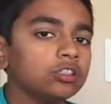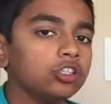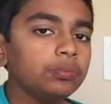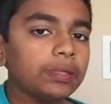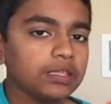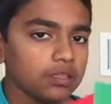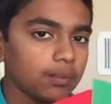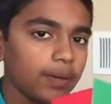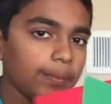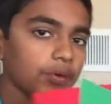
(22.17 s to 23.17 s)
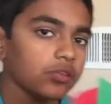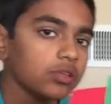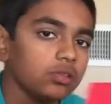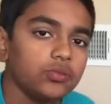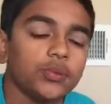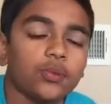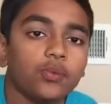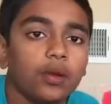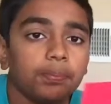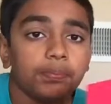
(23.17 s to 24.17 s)
2 pieces of paper. You can do it with
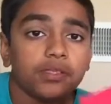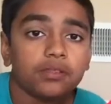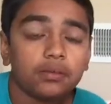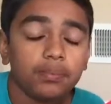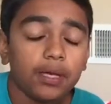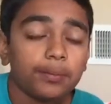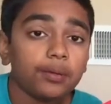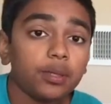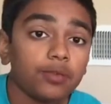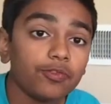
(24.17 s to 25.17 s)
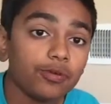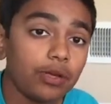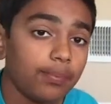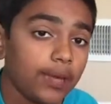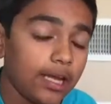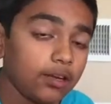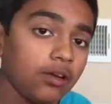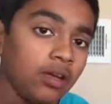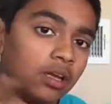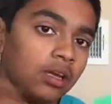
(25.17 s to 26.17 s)
1 piece of paper, but if you want a
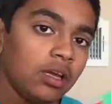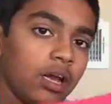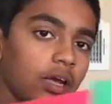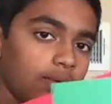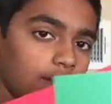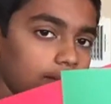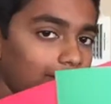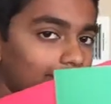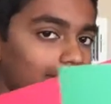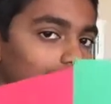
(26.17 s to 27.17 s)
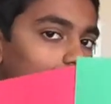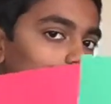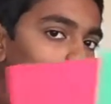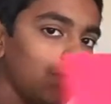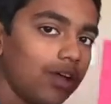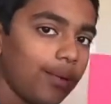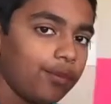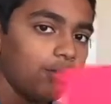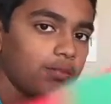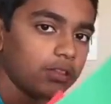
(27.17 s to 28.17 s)
pattern, I recommend 2.
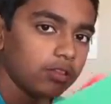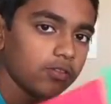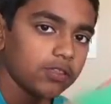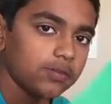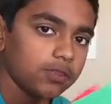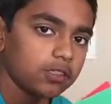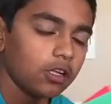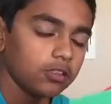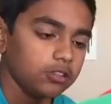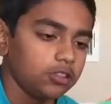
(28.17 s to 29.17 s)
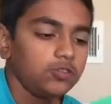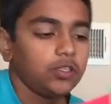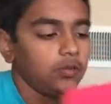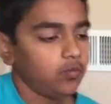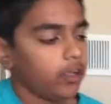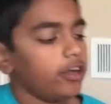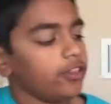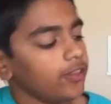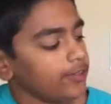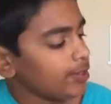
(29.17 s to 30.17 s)
I'm going with the Christmas colors, green and red. I
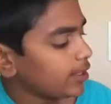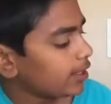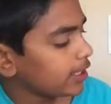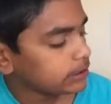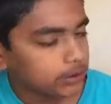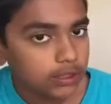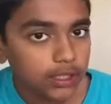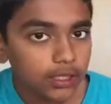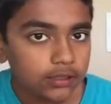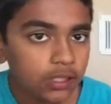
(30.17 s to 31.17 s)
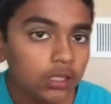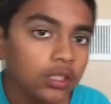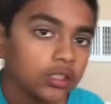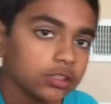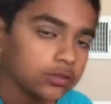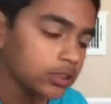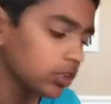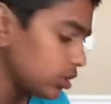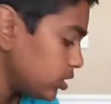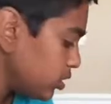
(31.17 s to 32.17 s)
think they clash really nice. So what
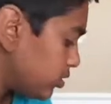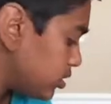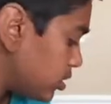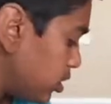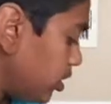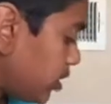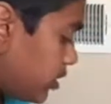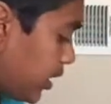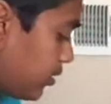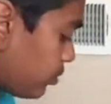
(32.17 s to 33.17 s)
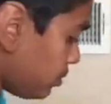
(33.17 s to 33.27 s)
you're going to do is you're going to take